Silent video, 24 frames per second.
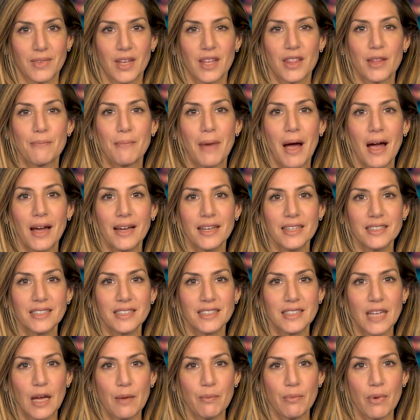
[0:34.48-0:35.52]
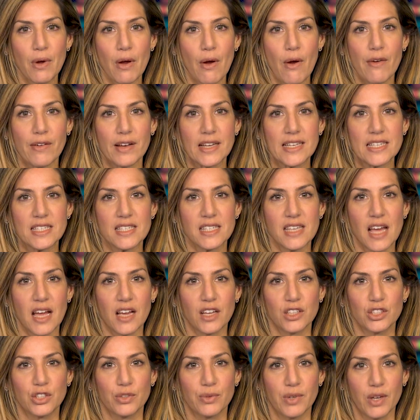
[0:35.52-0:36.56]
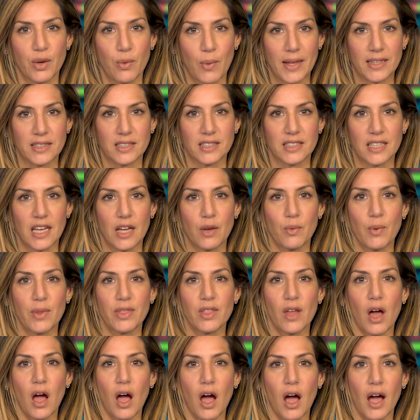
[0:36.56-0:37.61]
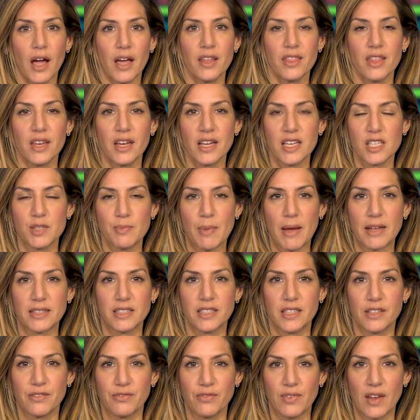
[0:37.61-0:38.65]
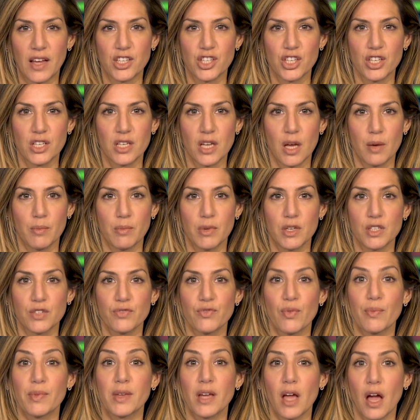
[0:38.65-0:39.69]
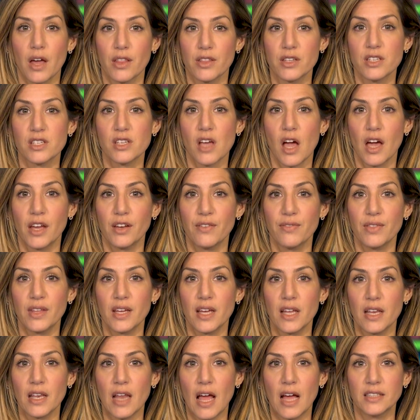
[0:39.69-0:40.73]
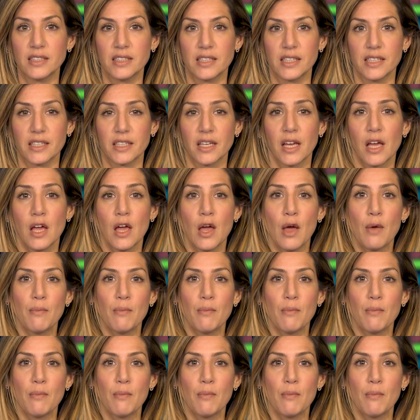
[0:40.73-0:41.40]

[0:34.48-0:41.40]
The markets temporarily sank during Wednesday when the higher-than-expected inflation numbers from the other side of the Atlantic